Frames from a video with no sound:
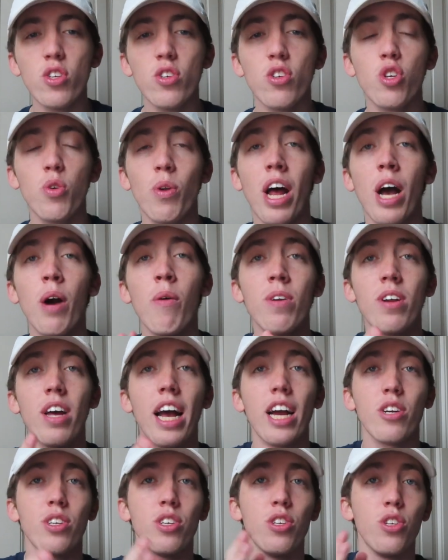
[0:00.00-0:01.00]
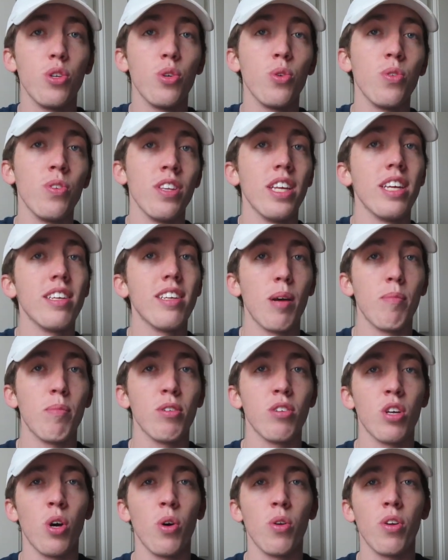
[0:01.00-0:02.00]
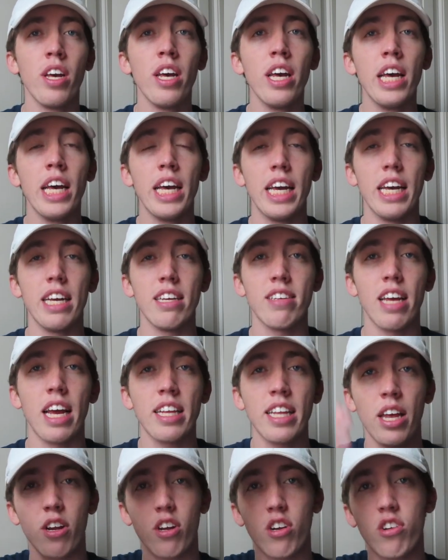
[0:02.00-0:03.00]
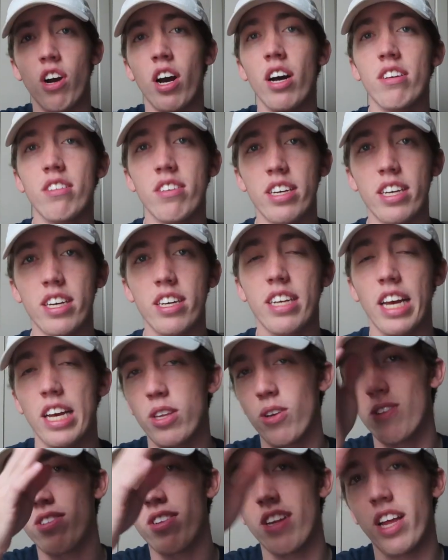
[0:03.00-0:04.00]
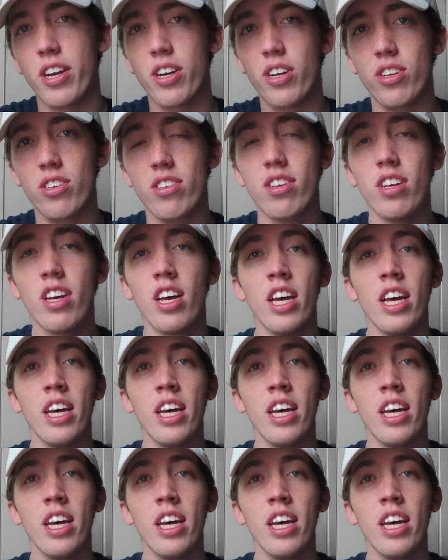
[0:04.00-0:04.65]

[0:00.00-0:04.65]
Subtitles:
So what I want to actually do in this episode is take that acrostic, take those letters,